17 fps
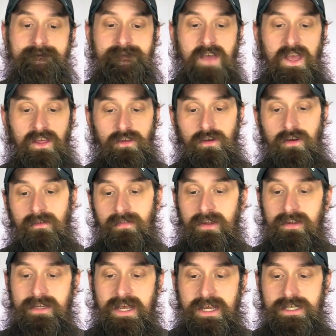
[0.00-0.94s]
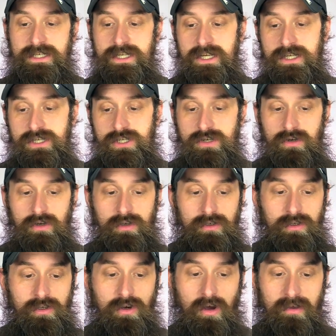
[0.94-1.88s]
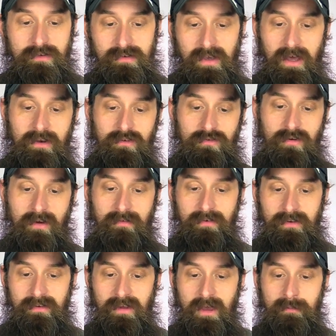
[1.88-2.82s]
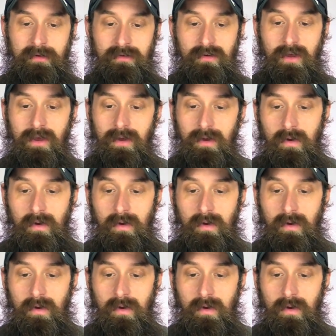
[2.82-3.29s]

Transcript: failure of the chain tensioner could cause catastrophic damage.